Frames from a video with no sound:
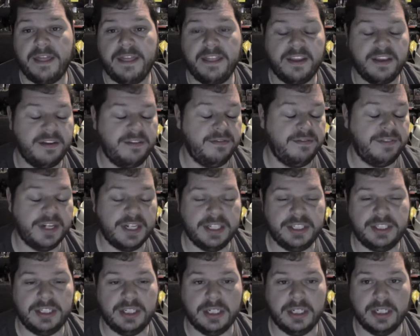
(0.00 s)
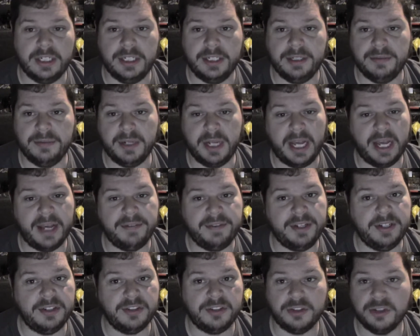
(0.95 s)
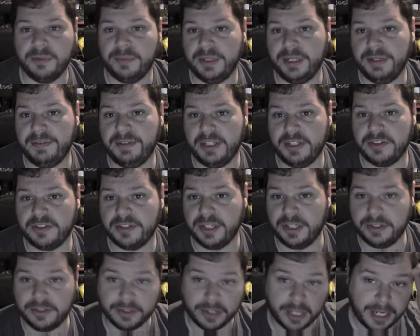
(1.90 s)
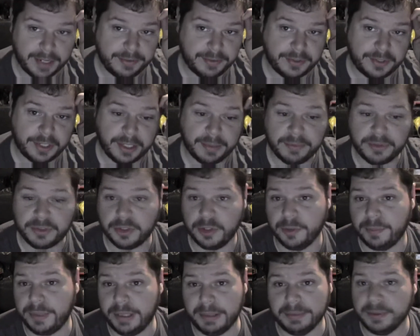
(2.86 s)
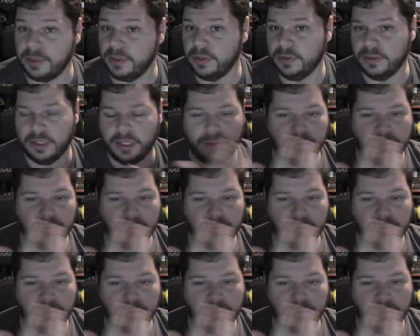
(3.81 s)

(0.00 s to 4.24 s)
the convention and having so many of these things live streamed so people